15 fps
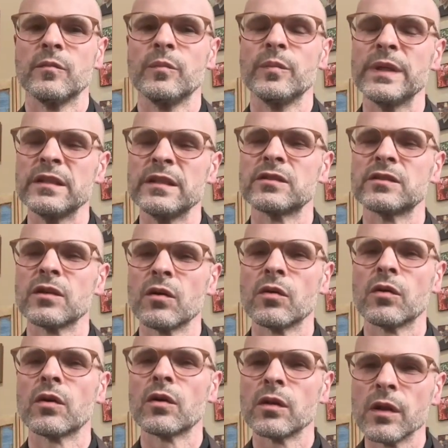Be so
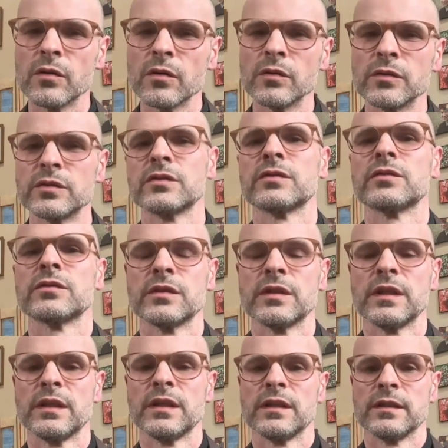close
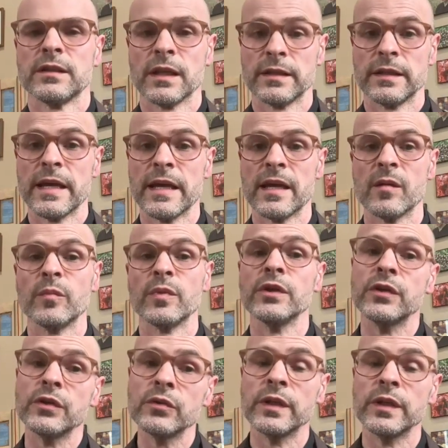that the
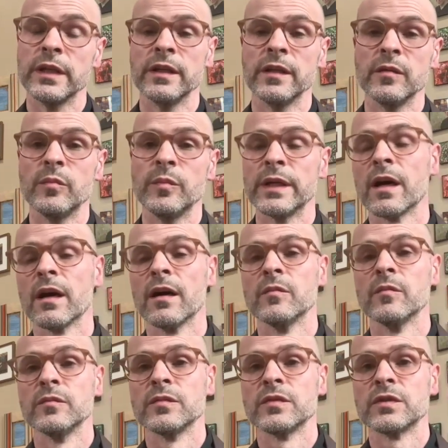ambiguity
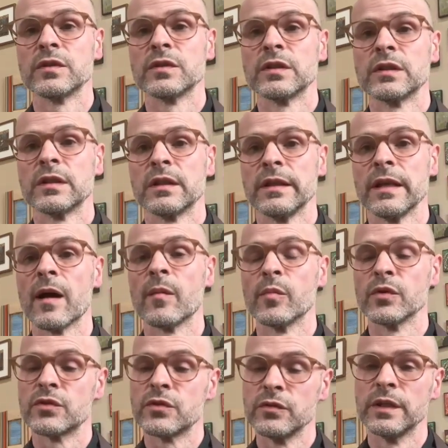becomes the
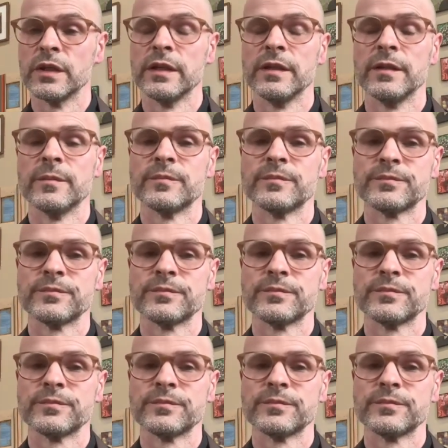opportunity.